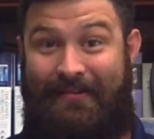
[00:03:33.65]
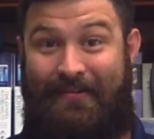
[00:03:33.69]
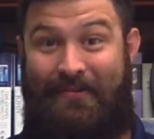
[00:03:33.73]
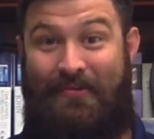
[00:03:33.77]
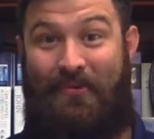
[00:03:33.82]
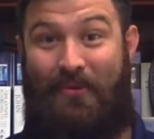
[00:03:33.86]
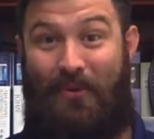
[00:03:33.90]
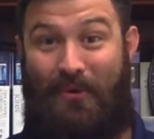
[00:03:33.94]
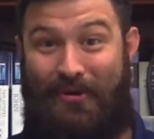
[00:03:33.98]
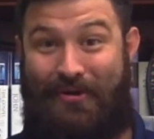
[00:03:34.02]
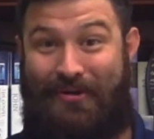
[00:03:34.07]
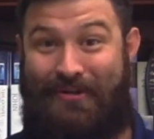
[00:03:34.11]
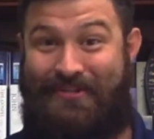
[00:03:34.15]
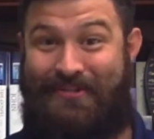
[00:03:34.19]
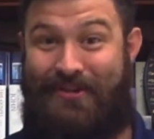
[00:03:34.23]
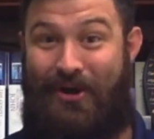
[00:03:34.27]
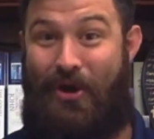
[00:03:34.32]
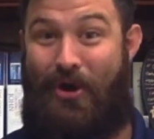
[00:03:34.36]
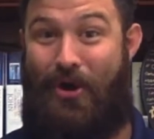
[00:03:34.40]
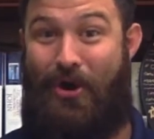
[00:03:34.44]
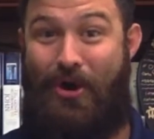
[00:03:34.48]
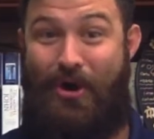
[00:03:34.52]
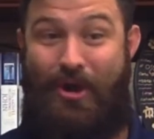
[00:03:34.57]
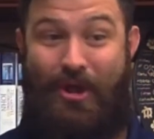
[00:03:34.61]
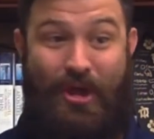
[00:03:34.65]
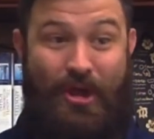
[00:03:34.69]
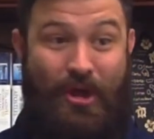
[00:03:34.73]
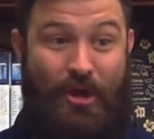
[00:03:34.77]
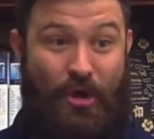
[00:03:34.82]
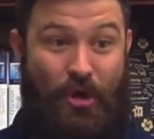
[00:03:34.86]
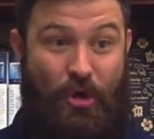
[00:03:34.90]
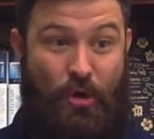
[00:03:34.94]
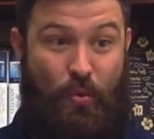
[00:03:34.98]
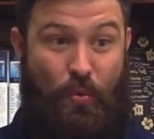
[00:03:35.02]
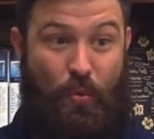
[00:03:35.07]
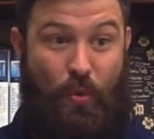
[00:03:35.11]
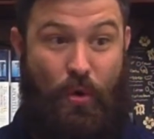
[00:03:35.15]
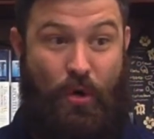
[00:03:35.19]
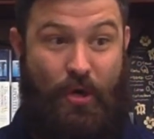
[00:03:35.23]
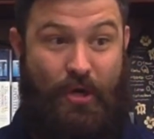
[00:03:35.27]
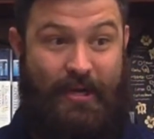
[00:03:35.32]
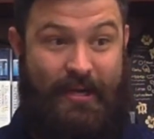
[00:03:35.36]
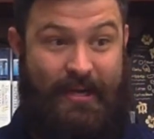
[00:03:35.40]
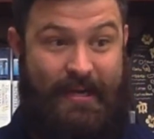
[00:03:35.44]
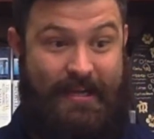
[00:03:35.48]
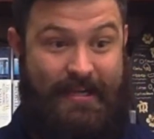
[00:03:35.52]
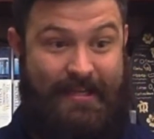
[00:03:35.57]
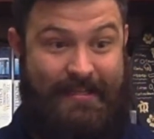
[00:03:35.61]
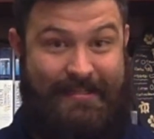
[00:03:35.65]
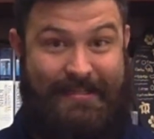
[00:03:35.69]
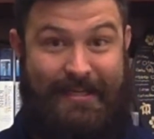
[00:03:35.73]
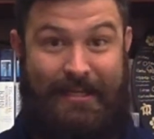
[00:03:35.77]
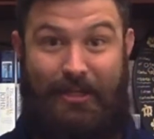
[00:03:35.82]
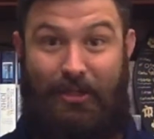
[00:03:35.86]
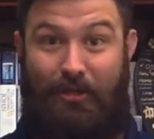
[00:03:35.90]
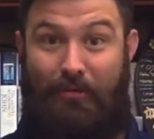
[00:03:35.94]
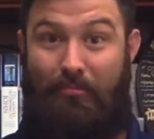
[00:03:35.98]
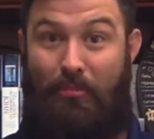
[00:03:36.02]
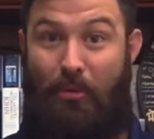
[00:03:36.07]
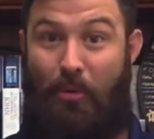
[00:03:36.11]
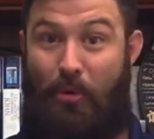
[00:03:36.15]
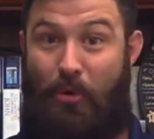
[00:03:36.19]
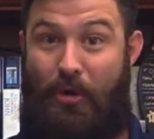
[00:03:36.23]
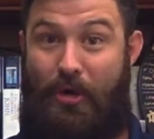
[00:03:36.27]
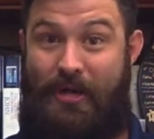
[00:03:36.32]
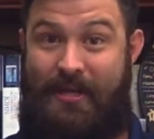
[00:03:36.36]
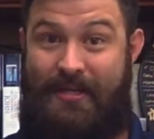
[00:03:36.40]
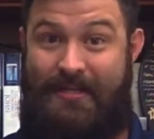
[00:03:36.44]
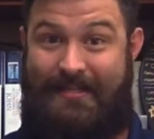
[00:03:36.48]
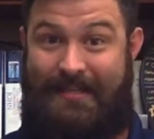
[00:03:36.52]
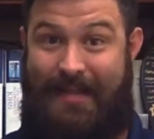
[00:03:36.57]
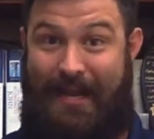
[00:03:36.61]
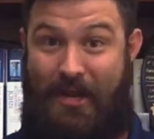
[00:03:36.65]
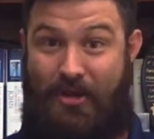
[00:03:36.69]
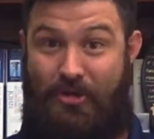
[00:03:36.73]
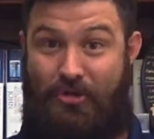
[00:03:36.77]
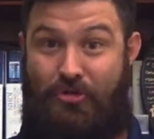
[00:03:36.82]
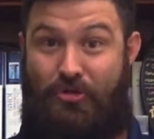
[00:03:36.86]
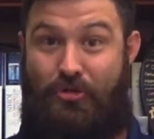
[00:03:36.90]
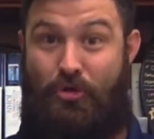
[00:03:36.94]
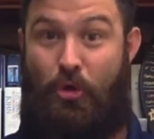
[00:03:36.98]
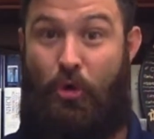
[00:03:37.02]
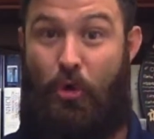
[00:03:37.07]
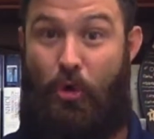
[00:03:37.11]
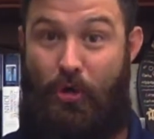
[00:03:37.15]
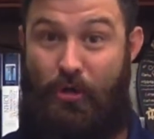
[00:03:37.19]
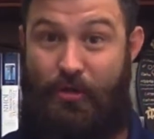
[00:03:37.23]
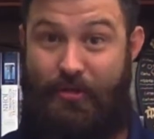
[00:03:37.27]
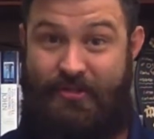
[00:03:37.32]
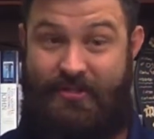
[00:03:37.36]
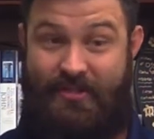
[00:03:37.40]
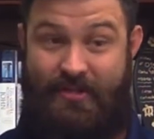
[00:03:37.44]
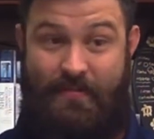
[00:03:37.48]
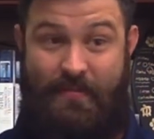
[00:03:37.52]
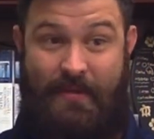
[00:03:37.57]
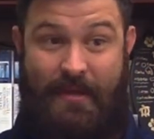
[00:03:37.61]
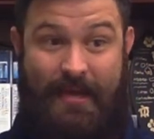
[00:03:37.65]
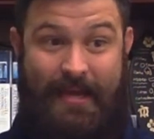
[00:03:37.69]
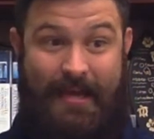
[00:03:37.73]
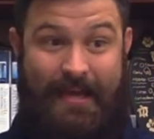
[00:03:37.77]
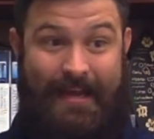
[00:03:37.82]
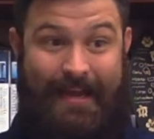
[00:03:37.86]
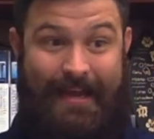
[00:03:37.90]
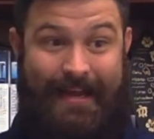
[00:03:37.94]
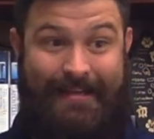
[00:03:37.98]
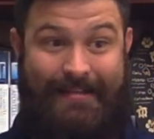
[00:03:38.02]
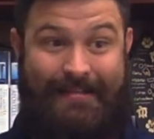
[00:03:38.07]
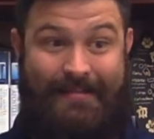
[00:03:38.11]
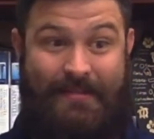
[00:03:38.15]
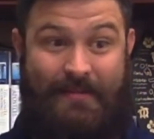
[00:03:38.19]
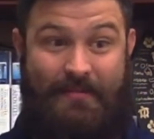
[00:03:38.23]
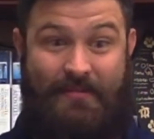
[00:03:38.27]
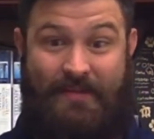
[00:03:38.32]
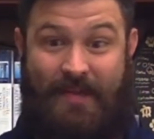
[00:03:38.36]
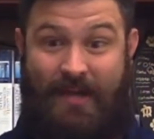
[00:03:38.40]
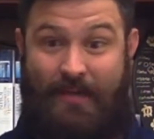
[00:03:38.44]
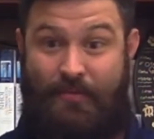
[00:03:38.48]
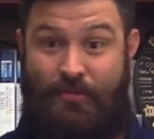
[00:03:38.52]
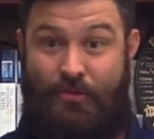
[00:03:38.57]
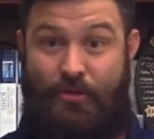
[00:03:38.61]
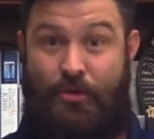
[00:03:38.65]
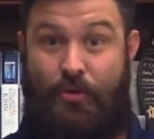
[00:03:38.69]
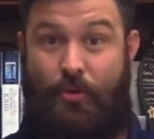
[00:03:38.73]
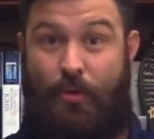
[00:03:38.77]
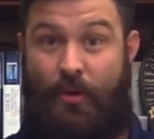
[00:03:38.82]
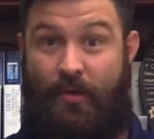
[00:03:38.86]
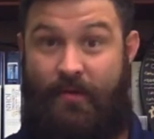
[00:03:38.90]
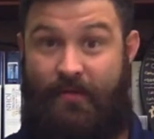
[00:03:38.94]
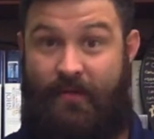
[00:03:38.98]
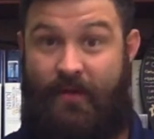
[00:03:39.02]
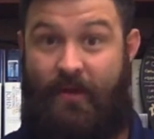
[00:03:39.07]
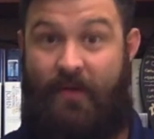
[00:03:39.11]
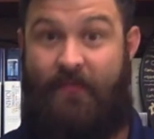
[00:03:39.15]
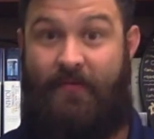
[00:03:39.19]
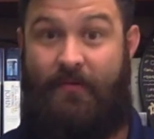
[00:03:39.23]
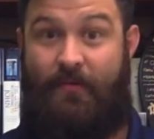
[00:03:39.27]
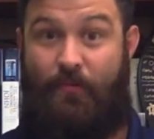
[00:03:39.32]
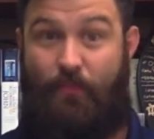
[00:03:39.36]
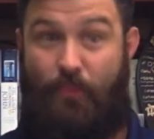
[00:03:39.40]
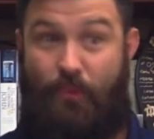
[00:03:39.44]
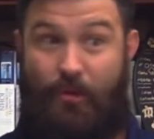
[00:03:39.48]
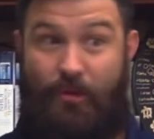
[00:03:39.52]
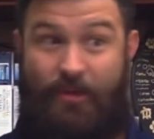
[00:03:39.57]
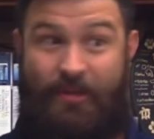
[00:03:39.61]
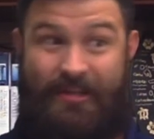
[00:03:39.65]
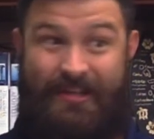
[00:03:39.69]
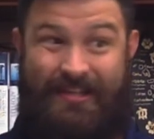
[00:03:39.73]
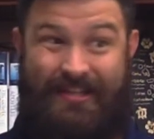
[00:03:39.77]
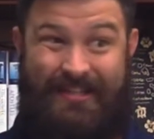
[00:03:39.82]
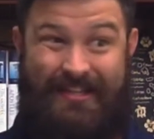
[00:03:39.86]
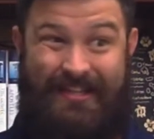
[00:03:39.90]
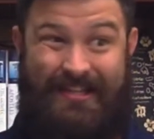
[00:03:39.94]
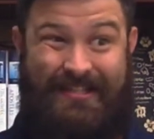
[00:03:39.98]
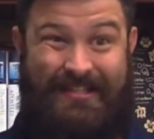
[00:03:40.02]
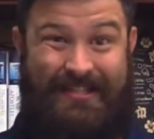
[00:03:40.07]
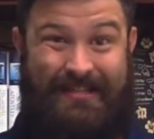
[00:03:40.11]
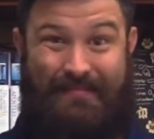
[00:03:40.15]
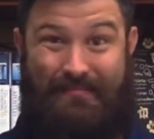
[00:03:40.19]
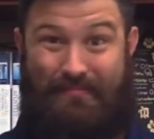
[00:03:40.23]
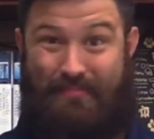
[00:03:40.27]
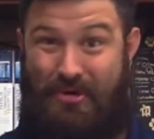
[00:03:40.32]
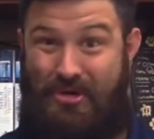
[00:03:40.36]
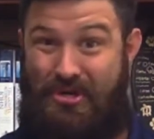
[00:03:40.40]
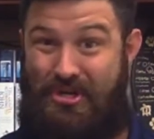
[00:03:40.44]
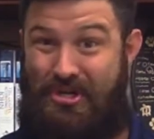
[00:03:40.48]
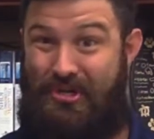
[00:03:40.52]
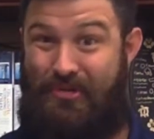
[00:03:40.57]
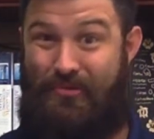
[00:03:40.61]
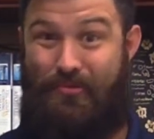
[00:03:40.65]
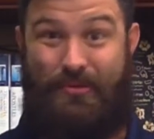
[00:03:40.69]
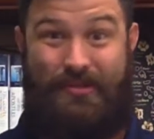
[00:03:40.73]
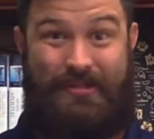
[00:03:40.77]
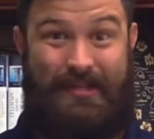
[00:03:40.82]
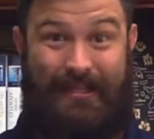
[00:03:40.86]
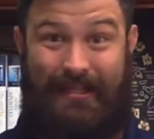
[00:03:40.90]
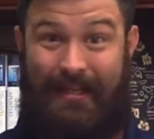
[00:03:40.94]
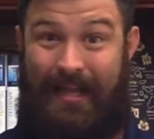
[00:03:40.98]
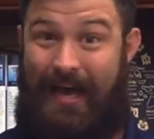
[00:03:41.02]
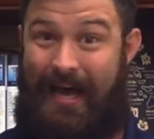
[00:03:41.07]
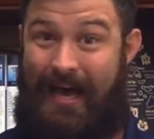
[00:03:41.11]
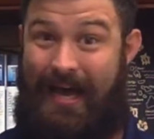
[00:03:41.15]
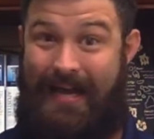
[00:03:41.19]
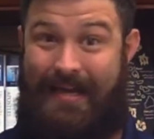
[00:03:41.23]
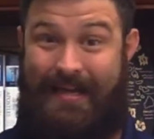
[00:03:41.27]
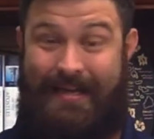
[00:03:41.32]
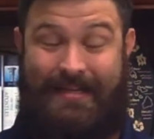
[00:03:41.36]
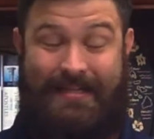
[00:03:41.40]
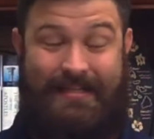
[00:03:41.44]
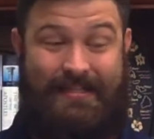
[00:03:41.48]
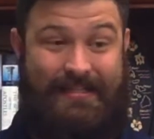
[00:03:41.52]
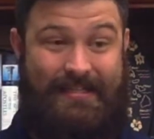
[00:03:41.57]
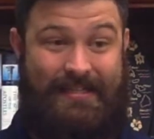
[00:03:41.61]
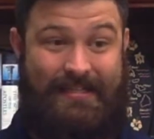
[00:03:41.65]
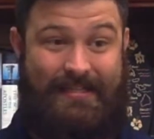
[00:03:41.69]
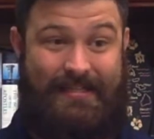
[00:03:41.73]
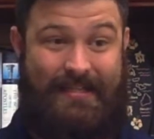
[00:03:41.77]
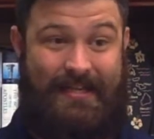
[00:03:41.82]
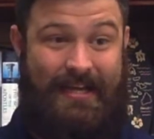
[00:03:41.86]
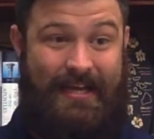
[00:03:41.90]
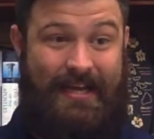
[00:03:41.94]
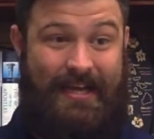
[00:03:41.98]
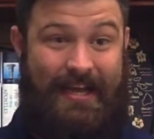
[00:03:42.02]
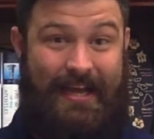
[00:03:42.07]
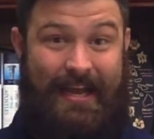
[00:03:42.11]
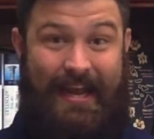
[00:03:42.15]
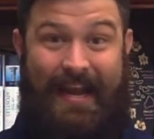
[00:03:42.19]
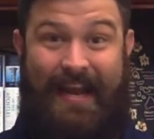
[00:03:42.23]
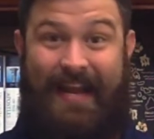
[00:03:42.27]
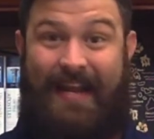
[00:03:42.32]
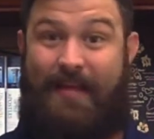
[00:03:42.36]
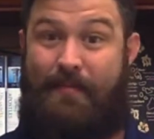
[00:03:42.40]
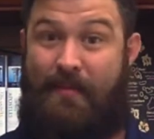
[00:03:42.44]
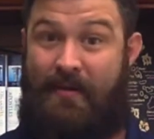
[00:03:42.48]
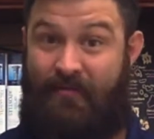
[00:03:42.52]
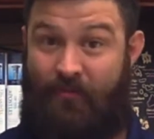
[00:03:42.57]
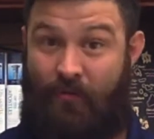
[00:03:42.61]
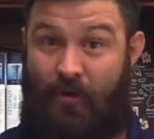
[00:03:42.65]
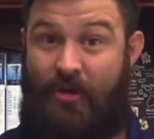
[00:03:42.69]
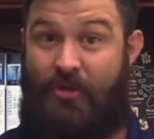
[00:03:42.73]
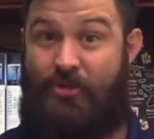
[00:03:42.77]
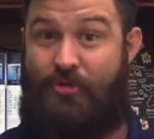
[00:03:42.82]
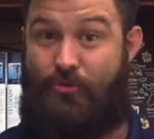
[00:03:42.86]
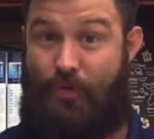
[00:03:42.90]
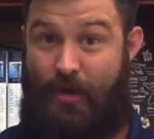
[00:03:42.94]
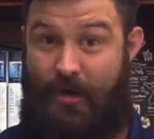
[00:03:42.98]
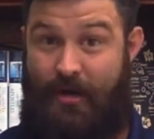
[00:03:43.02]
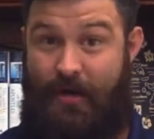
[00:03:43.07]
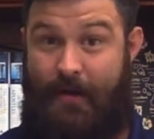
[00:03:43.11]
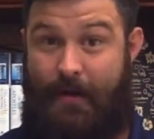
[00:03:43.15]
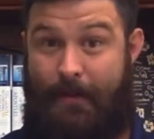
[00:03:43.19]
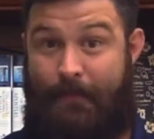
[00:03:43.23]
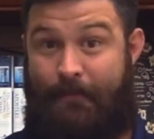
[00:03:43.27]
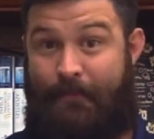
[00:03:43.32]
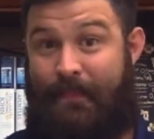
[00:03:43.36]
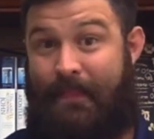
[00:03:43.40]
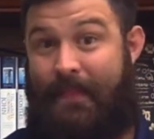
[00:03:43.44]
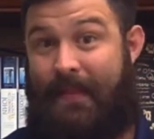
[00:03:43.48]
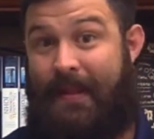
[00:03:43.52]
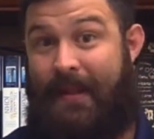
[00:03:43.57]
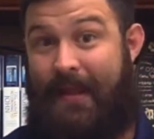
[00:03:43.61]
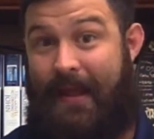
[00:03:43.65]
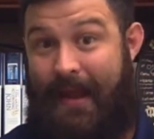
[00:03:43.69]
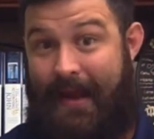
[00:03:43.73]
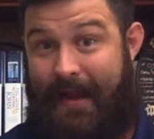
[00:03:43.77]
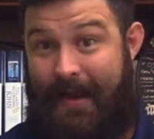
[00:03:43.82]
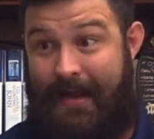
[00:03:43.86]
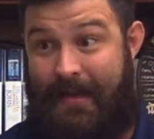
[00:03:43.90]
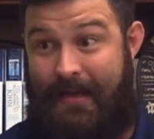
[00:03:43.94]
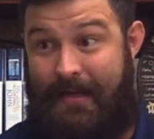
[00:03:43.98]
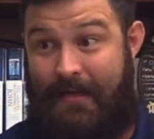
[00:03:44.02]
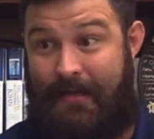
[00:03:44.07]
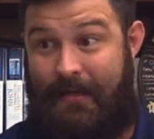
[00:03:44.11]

work is hard. Work is laborious and toilsome, and sometimes you are involved in work that doesn't produce a lot. It's just, and it can be frustrating, and